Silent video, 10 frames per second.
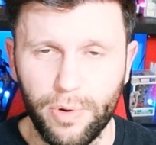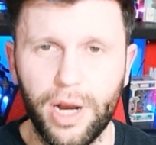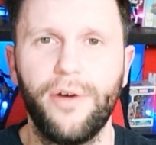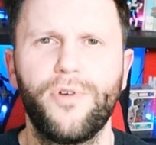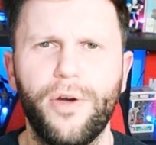We're
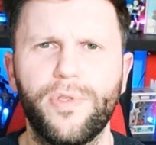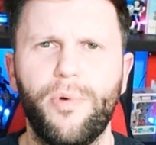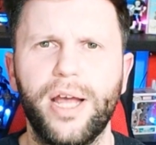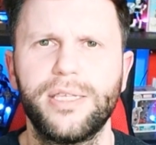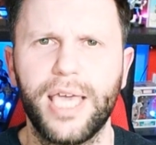going to go for the
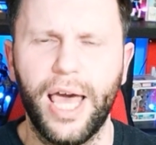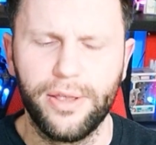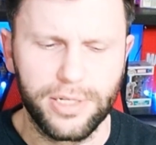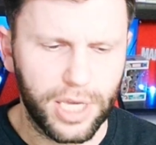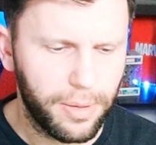ride together
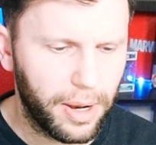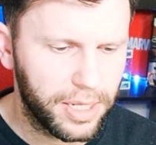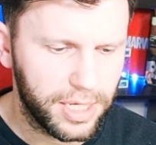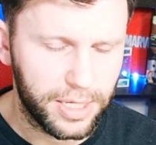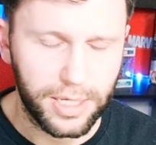as a community.